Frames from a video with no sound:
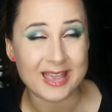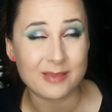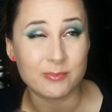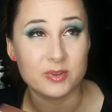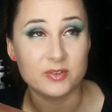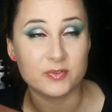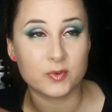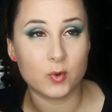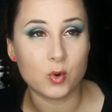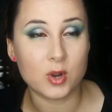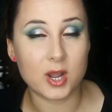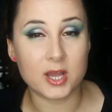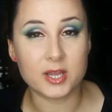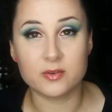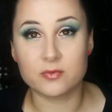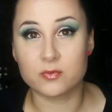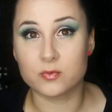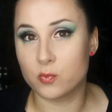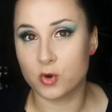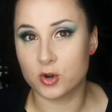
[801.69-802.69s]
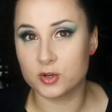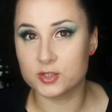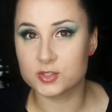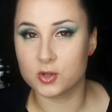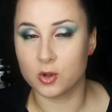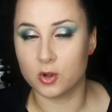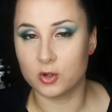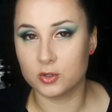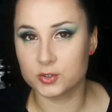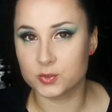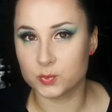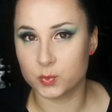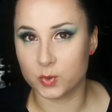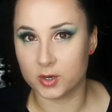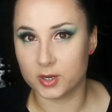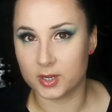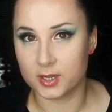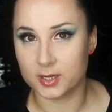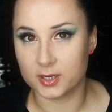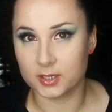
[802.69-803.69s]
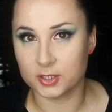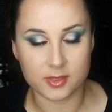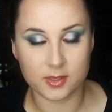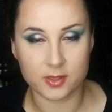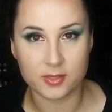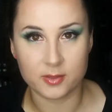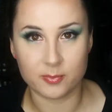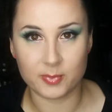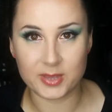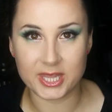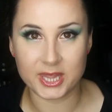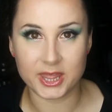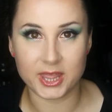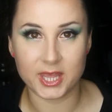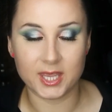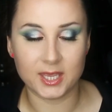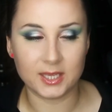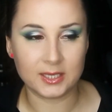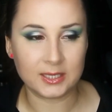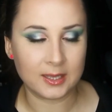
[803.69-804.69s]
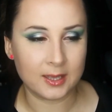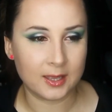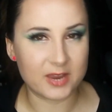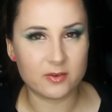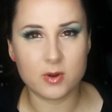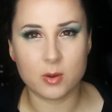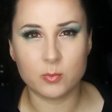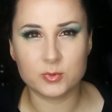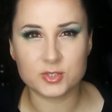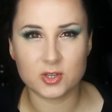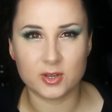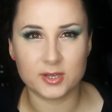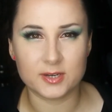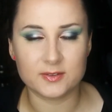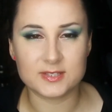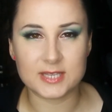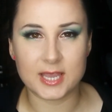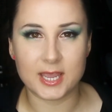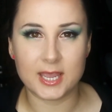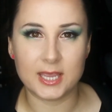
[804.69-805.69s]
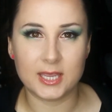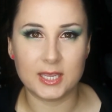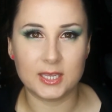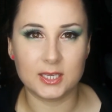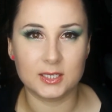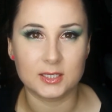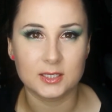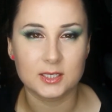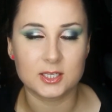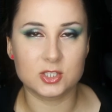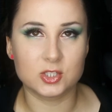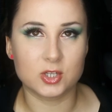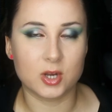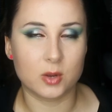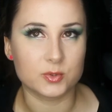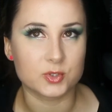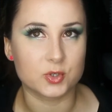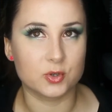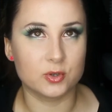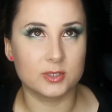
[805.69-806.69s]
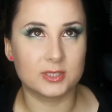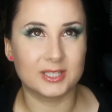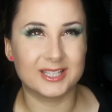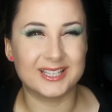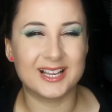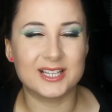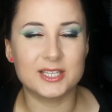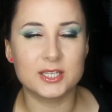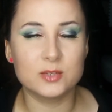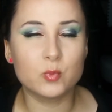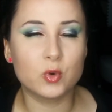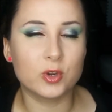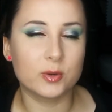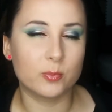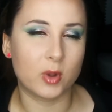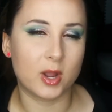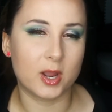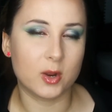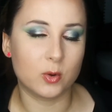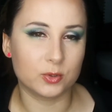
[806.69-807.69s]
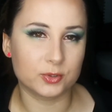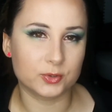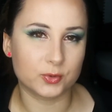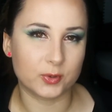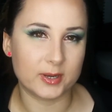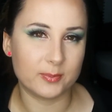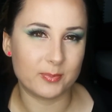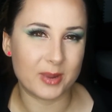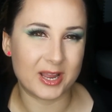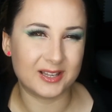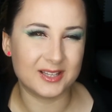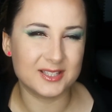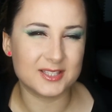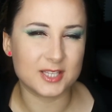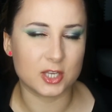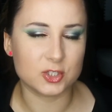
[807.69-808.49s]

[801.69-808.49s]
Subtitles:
before kind of rose golds were the big thing, everyone was kind of saying, because you know, I was Googling, I didn't want to buy all 3 palettes.